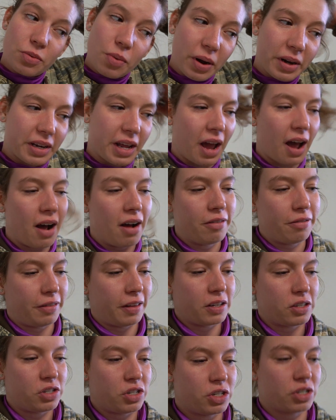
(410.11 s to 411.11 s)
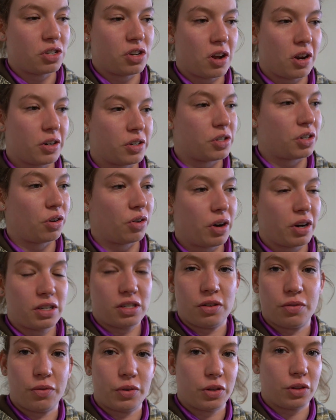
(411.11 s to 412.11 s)
one calf that's just not as
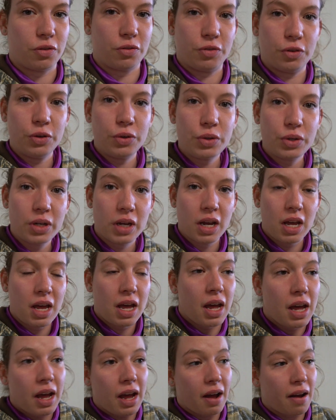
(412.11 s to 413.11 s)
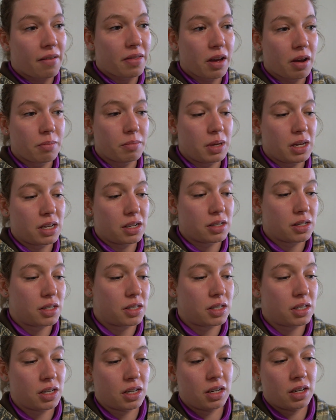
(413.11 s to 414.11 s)
aggressive with the food, and that
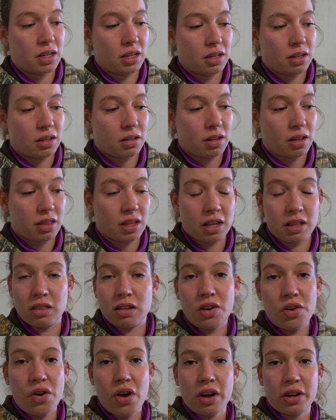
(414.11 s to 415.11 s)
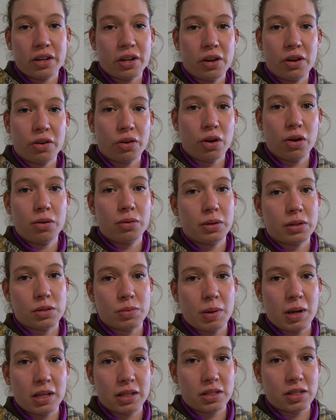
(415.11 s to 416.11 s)
means that they're not going to grow as
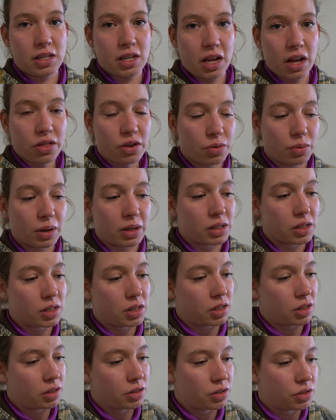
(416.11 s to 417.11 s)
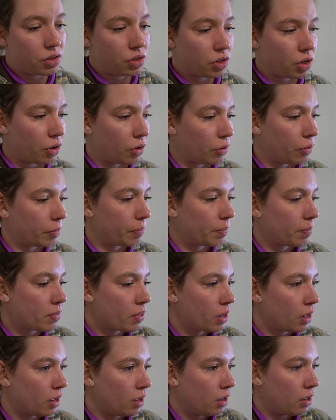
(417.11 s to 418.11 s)
well as the other ones. So
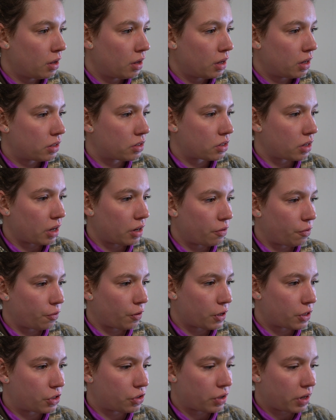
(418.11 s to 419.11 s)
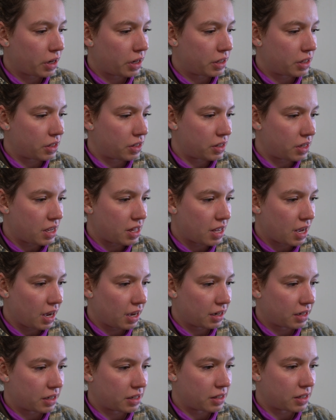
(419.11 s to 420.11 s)
it's kind of frustrating to see
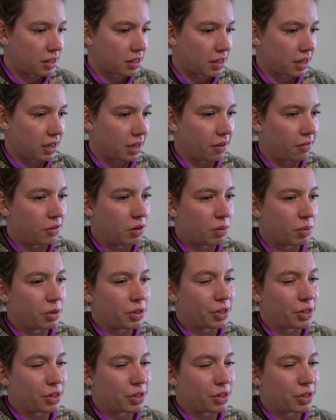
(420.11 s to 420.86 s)
that, because it's like if you were